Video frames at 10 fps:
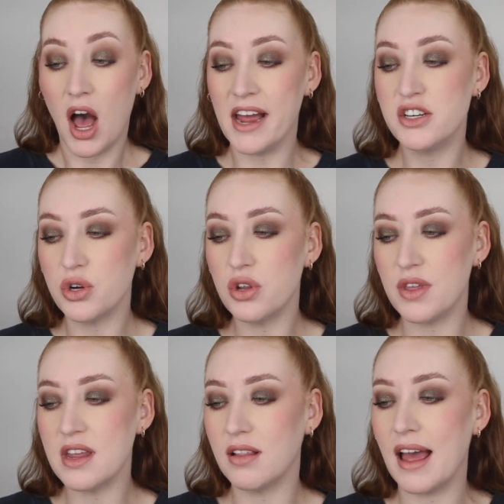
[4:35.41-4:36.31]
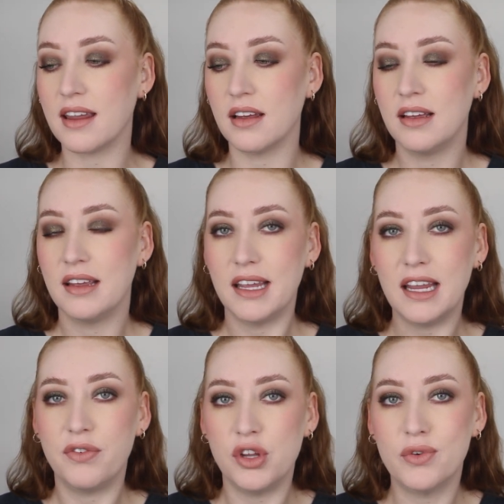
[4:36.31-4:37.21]
I do think like
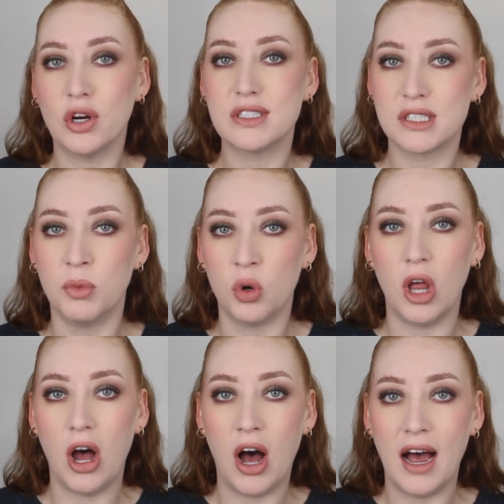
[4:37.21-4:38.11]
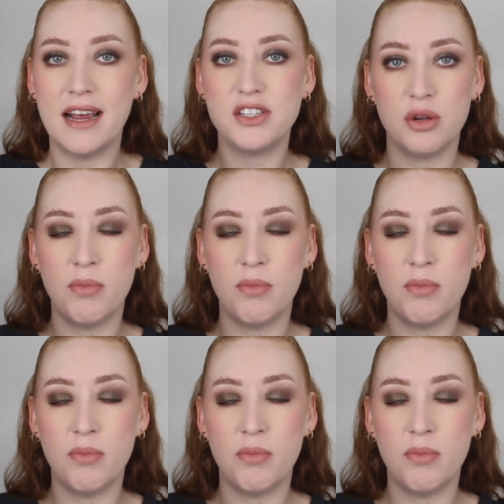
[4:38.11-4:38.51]
if you've got smaller eyes,